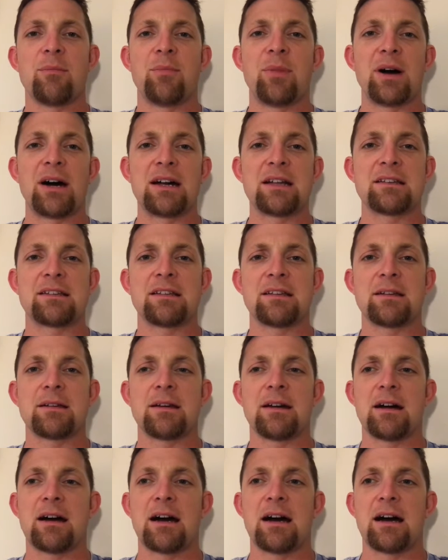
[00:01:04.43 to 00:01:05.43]
but
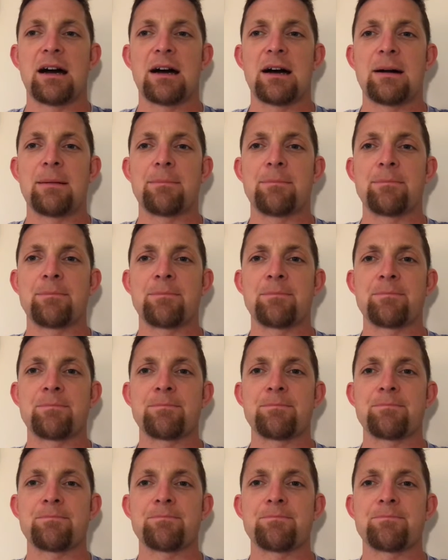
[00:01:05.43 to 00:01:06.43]
um,
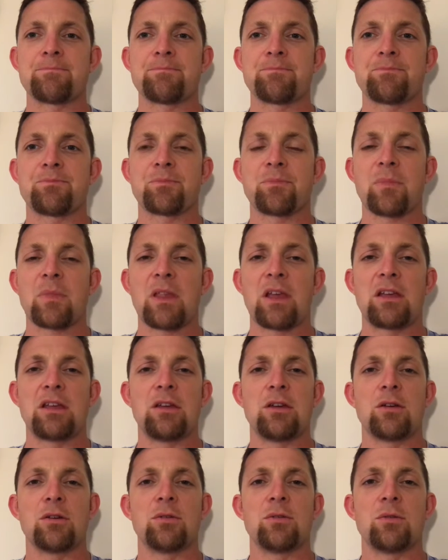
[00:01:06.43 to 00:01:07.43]

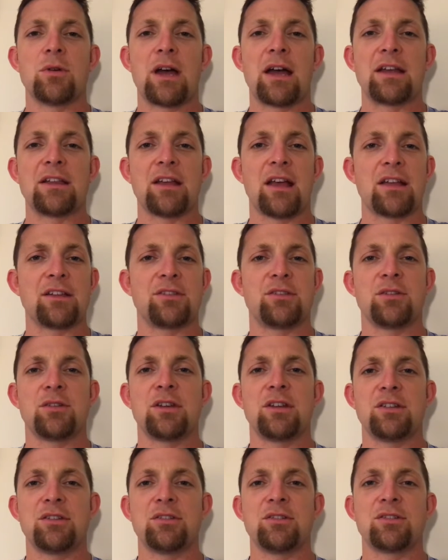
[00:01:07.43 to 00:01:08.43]
as
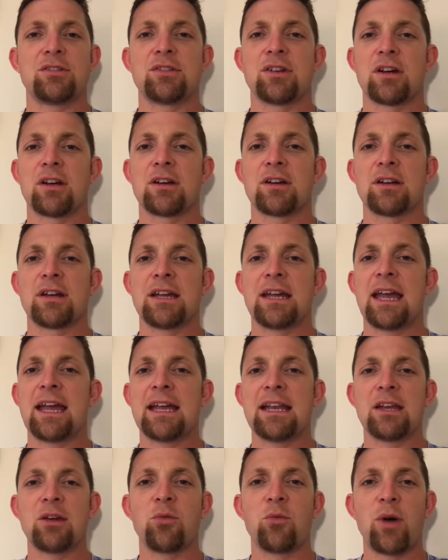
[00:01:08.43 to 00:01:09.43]
soon as you start
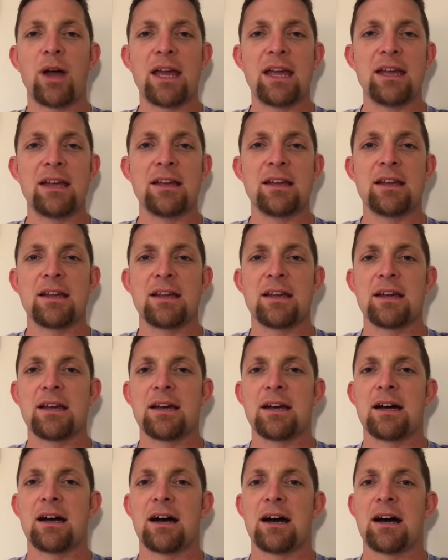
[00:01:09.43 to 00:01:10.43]
gaining weight,
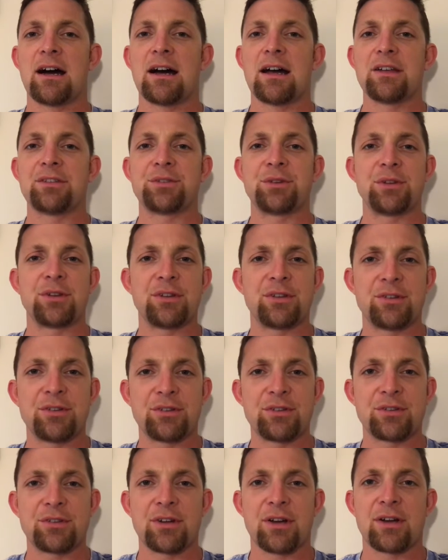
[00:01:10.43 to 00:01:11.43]
as soon as
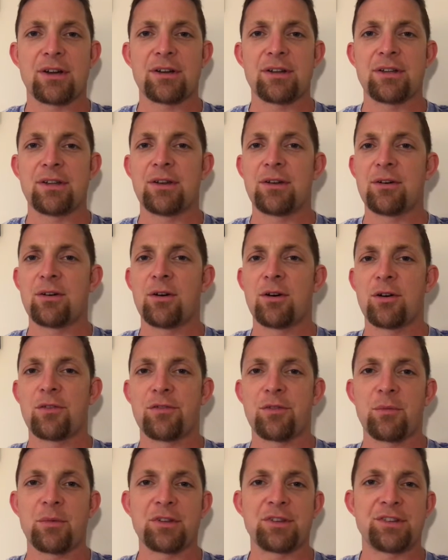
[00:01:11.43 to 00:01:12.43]
you start going
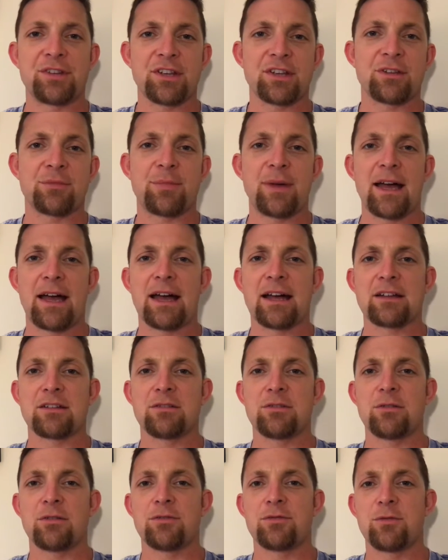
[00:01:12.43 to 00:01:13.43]
from a 6 pack
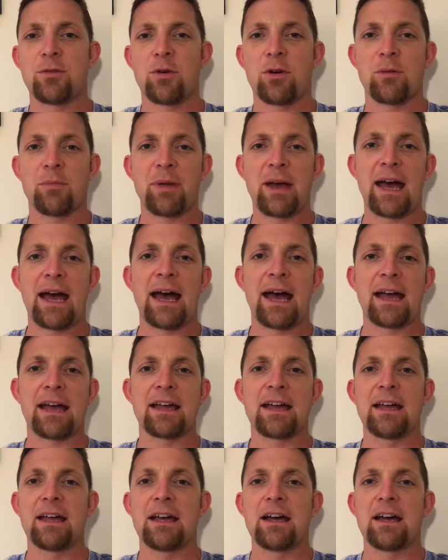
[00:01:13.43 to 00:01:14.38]
to a 4 pack,